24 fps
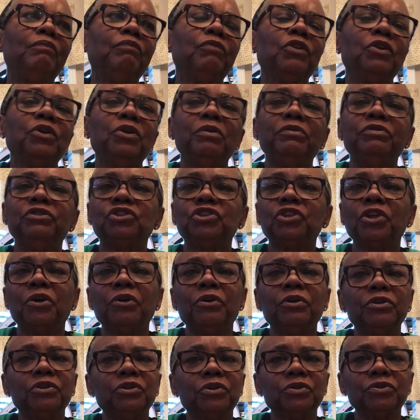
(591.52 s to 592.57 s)
You've
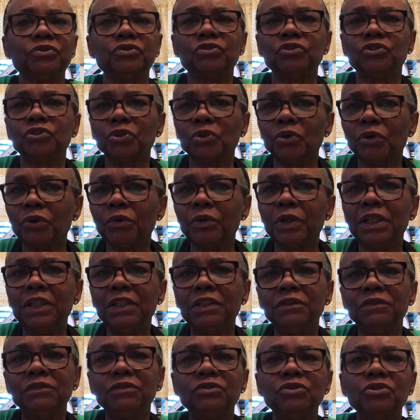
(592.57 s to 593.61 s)
shared your
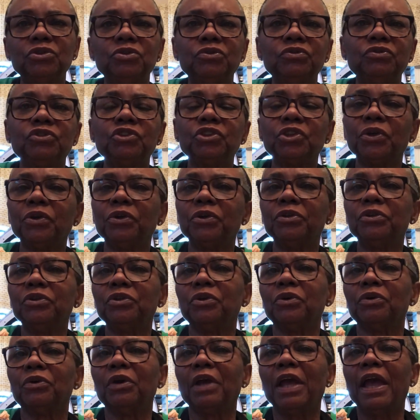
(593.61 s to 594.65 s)
stories. You've shared
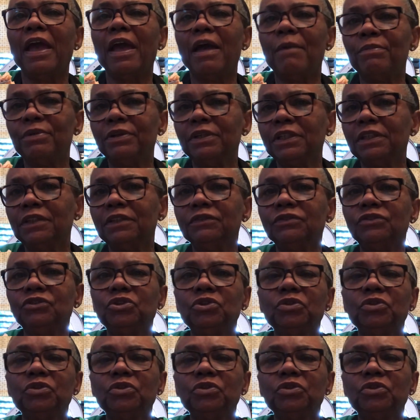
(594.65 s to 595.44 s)
your happiness.